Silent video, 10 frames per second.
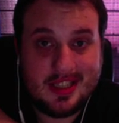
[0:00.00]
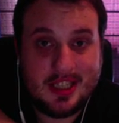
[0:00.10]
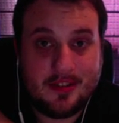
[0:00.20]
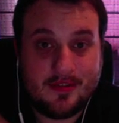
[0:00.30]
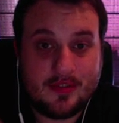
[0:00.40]

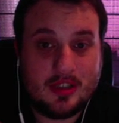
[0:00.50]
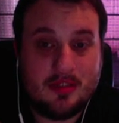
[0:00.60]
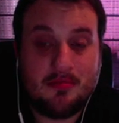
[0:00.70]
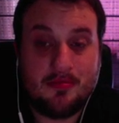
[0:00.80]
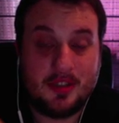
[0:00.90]

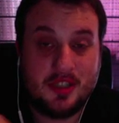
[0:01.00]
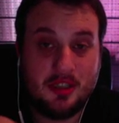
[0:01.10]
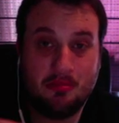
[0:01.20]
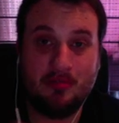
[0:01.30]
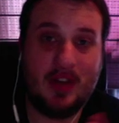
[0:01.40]
convert for the
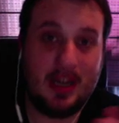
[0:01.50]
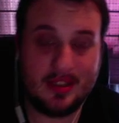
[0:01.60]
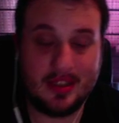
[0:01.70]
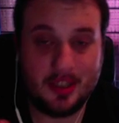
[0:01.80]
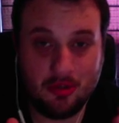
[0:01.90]
simple fact
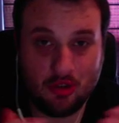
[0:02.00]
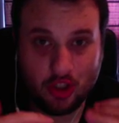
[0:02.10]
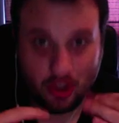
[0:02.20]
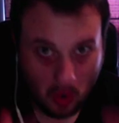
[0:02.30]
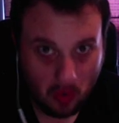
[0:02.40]
that you
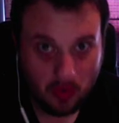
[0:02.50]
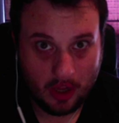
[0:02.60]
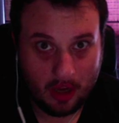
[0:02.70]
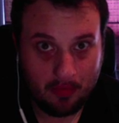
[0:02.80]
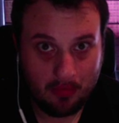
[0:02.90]
show
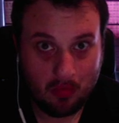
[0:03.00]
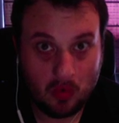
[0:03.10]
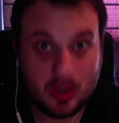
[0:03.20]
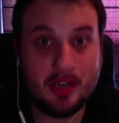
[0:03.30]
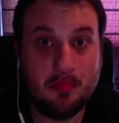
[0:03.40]
them
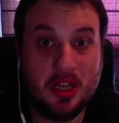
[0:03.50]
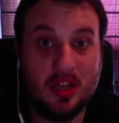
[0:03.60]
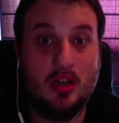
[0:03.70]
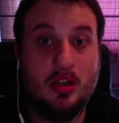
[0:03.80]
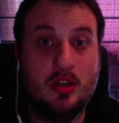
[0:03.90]
what can be
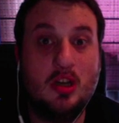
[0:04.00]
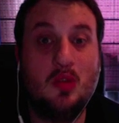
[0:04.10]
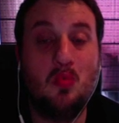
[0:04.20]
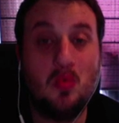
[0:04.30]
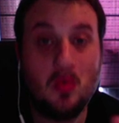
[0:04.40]
done
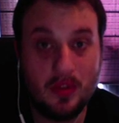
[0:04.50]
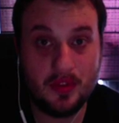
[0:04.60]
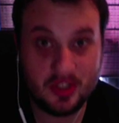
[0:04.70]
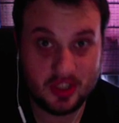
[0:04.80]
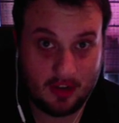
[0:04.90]
with
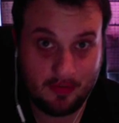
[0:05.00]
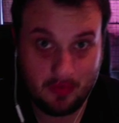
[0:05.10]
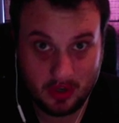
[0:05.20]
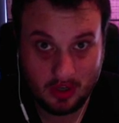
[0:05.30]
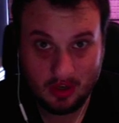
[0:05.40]
the
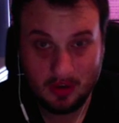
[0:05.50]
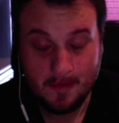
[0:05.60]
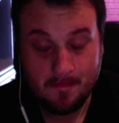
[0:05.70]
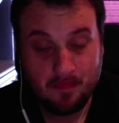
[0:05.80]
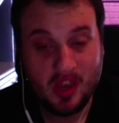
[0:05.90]
software,
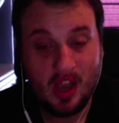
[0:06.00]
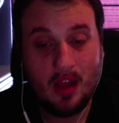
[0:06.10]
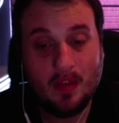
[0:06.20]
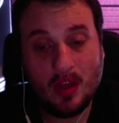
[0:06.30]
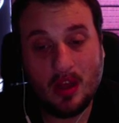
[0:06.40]

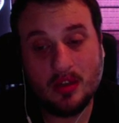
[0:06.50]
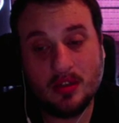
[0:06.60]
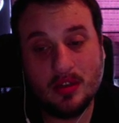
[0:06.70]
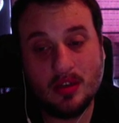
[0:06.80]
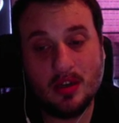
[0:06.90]
and
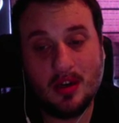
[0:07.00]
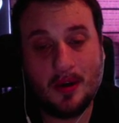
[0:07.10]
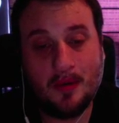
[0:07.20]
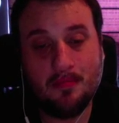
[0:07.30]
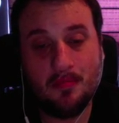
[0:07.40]
then,
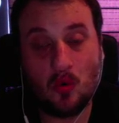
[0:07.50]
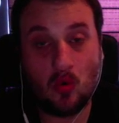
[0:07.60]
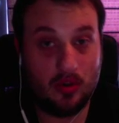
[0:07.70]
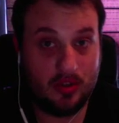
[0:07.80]
or the